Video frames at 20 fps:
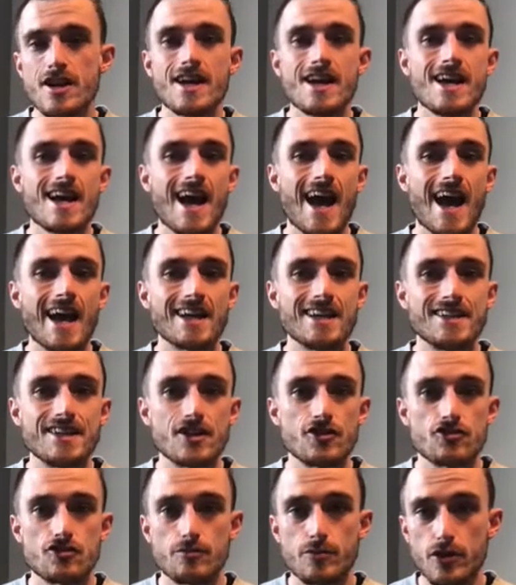and
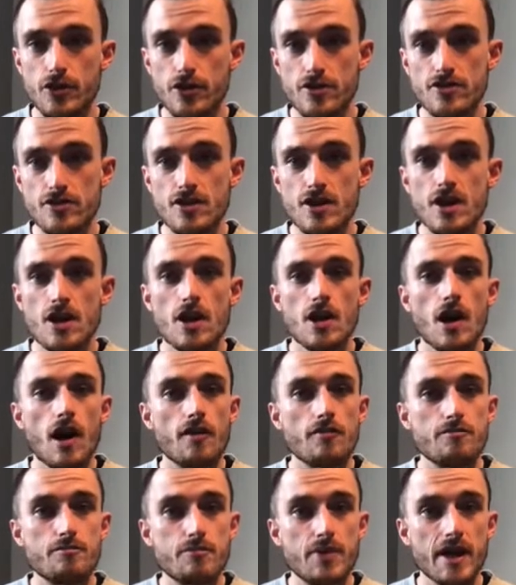distributors of
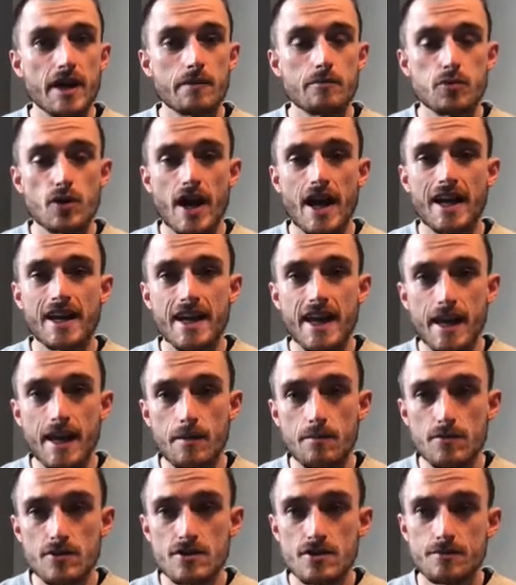big brand
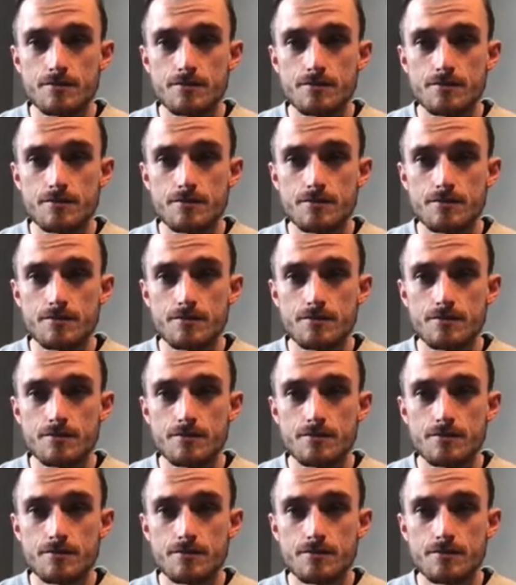names.